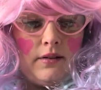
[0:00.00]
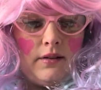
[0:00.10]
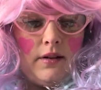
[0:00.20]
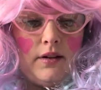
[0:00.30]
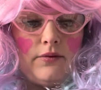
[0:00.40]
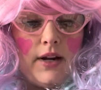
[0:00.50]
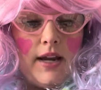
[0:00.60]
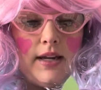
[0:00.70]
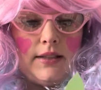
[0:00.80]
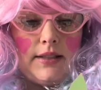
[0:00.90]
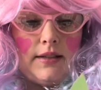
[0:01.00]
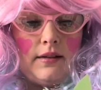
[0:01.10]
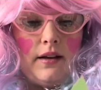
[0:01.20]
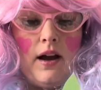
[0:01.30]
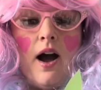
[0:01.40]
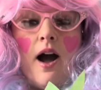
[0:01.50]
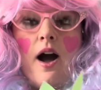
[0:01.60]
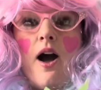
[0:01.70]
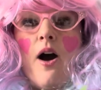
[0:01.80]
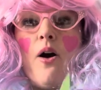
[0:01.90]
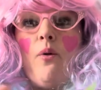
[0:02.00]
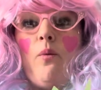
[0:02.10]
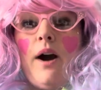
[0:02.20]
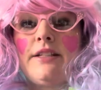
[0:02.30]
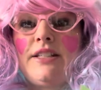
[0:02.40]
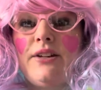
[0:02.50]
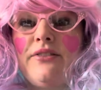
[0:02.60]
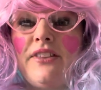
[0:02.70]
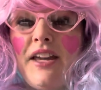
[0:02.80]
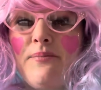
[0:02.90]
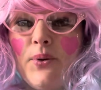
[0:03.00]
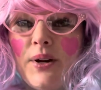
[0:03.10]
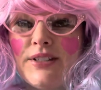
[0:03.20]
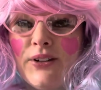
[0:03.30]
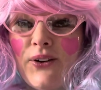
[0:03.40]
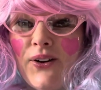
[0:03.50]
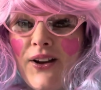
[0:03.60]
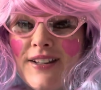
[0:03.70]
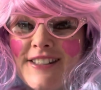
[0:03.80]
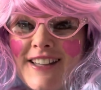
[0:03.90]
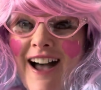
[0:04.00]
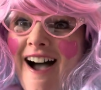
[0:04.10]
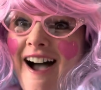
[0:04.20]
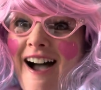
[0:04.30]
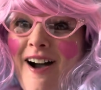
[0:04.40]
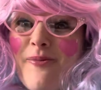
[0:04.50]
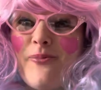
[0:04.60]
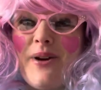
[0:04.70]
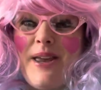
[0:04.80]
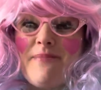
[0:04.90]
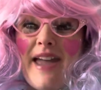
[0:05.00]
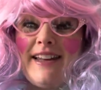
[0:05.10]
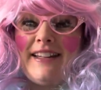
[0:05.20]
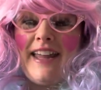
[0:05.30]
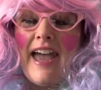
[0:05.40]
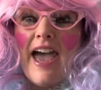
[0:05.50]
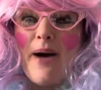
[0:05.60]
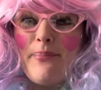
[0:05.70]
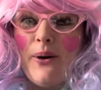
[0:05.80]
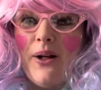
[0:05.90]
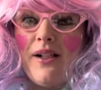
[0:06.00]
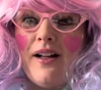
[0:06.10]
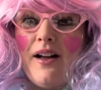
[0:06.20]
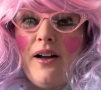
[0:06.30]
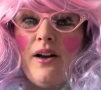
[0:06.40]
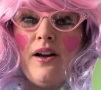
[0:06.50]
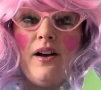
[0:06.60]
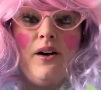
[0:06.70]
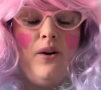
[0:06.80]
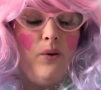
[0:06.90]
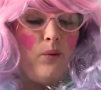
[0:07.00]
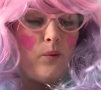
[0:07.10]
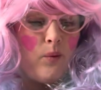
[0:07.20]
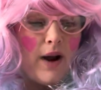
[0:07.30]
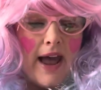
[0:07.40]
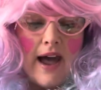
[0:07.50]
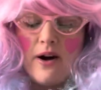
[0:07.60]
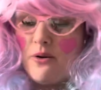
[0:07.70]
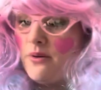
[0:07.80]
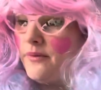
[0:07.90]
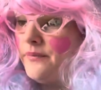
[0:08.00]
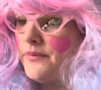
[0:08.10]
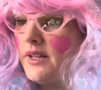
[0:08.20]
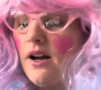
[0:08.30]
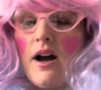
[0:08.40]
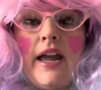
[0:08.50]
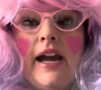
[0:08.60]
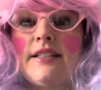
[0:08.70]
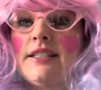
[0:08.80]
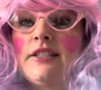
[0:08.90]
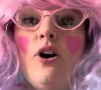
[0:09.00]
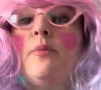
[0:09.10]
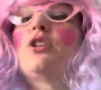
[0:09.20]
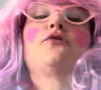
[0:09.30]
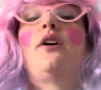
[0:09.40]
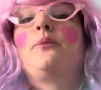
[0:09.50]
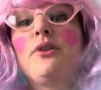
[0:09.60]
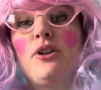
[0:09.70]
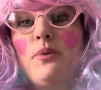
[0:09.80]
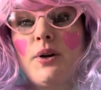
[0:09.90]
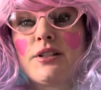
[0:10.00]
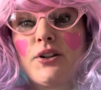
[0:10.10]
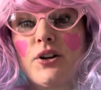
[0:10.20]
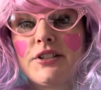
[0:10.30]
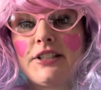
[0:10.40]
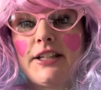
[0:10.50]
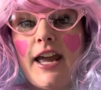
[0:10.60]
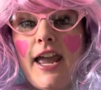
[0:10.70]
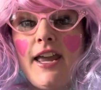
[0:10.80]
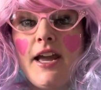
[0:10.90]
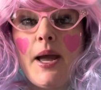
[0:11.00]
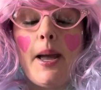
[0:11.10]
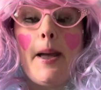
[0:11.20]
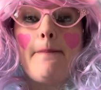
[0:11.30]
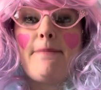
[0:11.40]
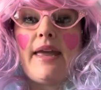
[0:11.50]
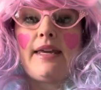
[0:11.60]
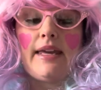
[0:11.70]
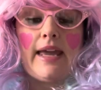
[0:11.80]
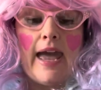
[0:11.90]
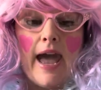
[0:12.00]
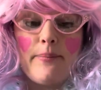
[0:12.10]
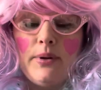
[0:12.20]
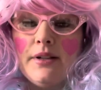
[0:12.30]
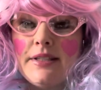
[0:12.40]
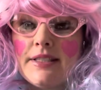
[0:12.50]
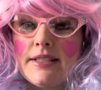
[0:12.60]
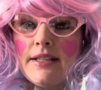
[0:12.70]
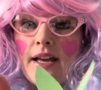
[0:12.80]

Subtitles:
All right. What do you think, boys and girls? We made an apple. Wow. I had so much fun with you, boys and girls, today, making apples